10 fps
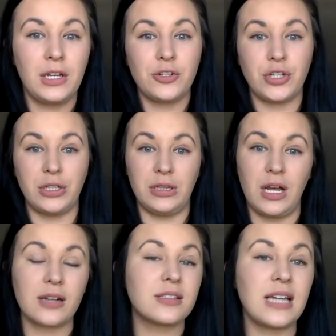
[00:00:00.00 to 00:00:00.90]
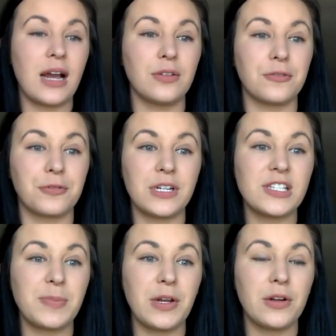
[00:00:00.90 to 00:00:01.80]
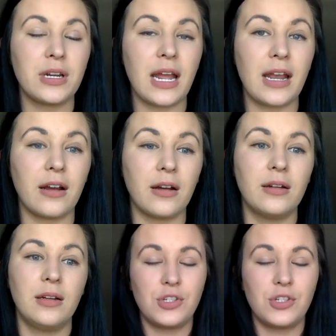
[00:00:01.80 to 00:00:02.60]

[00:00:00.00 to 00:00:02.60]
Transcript: She locks down the free-spirited hair.